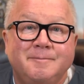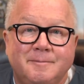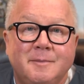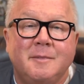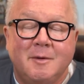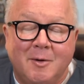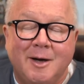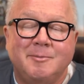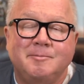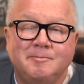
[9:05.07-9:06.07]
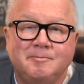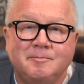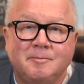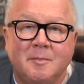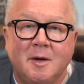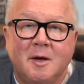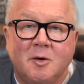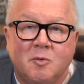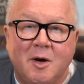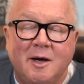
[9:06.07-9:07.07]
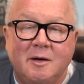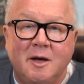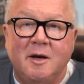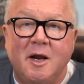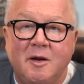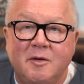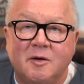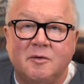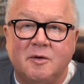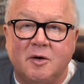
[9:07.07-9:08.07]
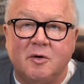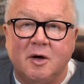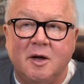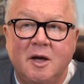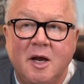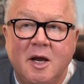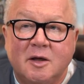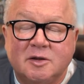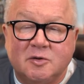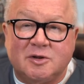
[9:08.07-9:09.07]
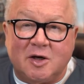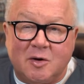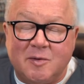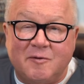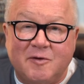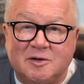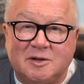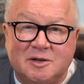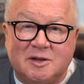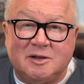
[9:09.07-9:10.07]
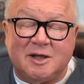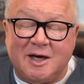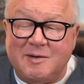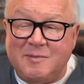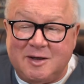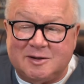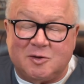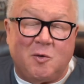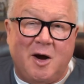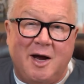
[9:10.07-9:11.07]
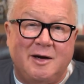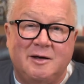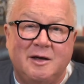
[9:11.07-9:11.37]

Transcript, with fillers: deficiencies. Right. Yeah. Right. And, and they're, so serum deficiency suddenly means squat.